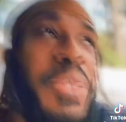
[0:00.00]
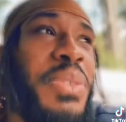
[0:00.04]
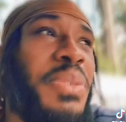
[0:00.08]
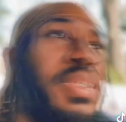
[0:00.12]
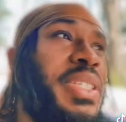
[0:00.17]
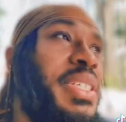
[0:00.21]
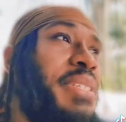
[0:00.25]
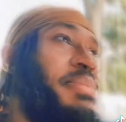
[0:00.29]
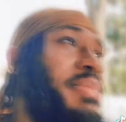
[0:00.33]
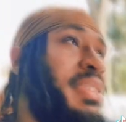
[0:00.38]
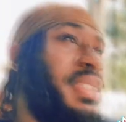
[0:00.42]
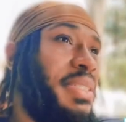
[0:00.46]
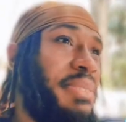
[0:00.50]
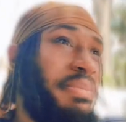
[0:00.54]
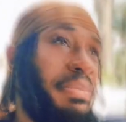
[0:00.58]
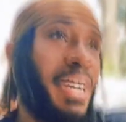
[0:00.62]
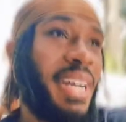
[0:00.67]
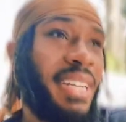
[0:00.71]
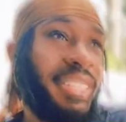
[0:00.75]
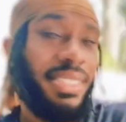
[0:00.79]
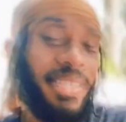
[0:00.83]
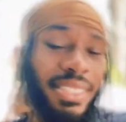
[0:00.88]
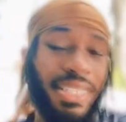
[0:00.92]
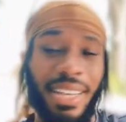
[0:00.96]
who keep this
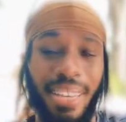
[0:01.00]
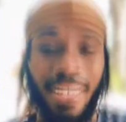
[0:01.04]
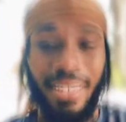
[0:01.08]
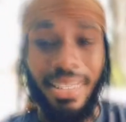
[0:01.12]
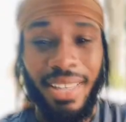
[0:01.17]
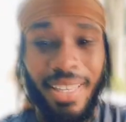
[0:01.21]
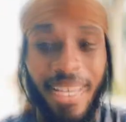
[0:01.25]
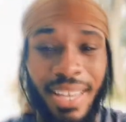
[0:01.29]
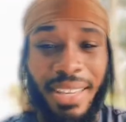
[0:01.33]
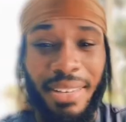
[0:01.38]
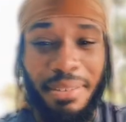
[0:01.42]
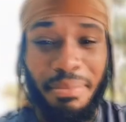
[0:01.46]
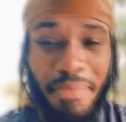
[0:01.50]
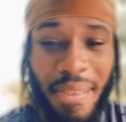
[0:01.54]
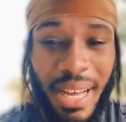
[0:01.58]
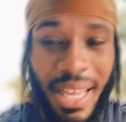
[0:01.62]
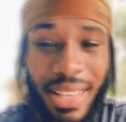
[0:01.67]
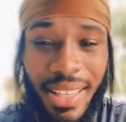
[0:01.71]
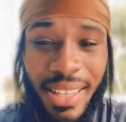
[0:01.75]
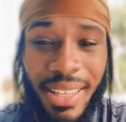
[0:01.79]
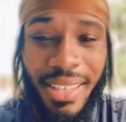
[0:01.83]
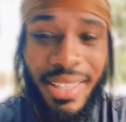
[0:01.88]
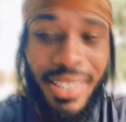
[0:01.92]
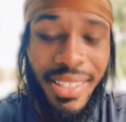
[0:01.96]
mindset, it, my
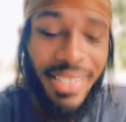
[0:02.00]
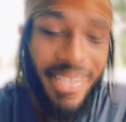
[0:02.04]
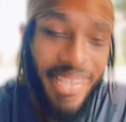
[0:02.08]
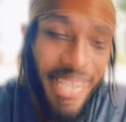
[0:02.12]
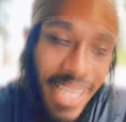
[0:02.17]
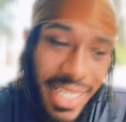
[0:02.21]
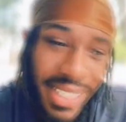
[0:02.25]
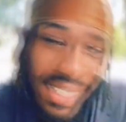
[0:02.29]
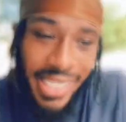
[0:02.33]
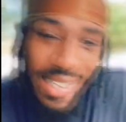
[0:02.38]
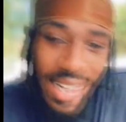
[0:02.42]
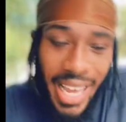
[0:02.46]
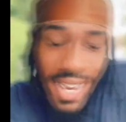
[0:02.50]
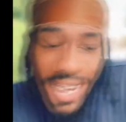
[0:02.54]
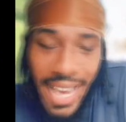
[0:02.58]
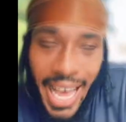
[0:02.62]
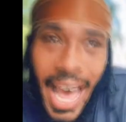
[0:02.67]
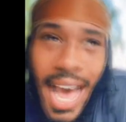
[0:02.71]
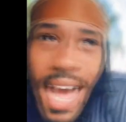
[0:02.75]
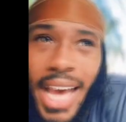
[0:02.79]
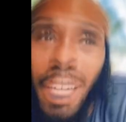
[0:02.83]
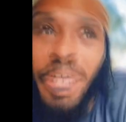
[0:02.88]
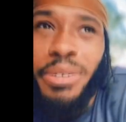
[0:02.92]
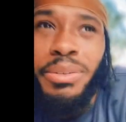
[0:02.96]
thing is, it's like,
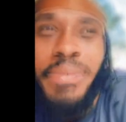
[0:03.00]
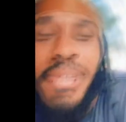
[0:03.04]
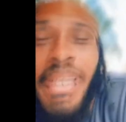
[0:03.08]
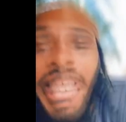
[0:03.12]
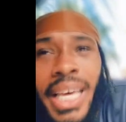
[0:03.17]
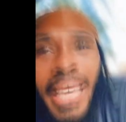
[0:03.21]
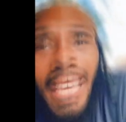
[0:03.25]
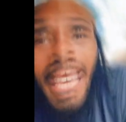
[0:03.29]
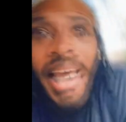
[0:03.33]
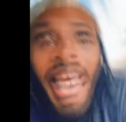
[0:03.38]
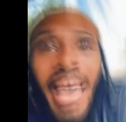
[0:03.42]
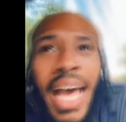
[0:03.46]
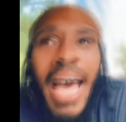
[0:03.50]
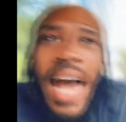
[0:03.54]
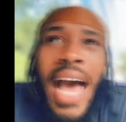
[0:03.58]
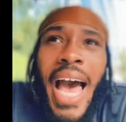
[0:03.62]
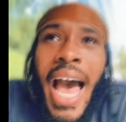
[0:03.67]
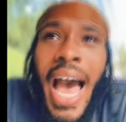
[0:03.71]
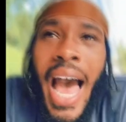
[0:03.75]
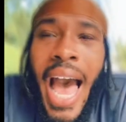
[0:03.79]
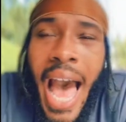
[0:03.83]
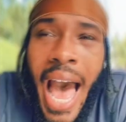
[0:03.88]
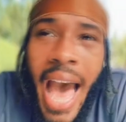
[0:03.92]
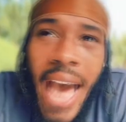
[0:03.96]
how do,
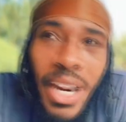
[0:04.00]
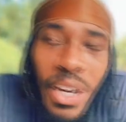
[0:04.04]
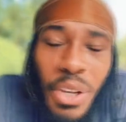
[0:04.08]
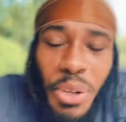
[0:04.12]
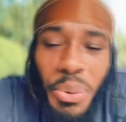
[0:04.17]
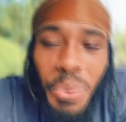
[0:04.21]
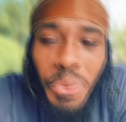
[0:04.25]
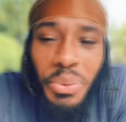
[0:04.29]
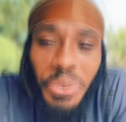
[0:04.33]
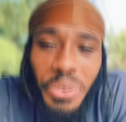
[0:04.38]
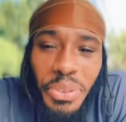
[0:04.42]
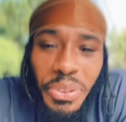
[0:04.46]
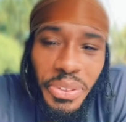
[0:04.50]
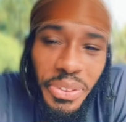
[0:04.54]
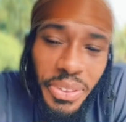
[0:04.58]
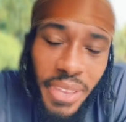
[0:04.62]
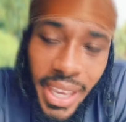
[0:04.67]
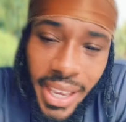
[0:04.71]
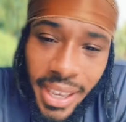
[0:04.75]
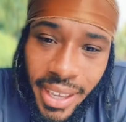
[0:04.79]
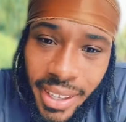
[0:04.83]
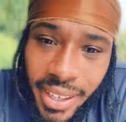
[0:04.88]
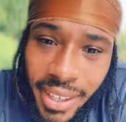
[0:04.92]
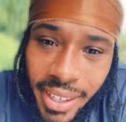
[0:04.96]
how do you
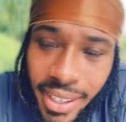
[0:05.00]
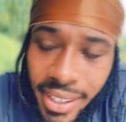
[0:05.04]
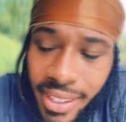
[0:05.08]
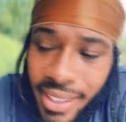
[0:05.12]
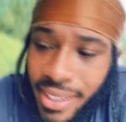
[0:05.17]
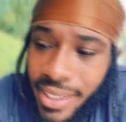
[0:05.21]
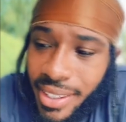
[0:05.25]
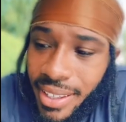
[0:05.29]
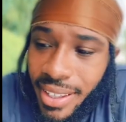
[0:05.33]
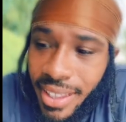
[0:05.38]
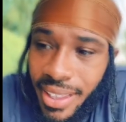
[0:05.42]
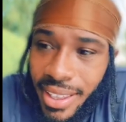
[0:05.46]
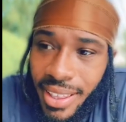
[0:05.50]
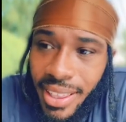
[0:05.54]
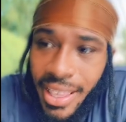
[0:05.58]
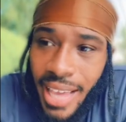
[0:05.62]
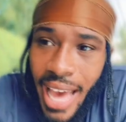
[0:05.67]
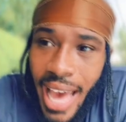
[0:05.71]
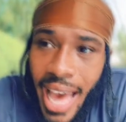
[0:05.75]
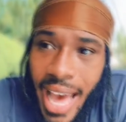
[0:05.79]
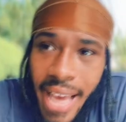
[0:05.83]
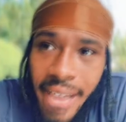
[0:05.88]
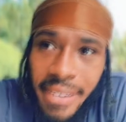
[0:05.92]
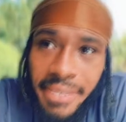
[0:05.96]
think
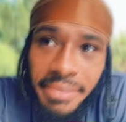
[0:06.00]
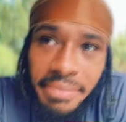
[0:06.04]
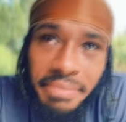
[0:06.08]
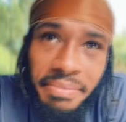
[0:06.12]
that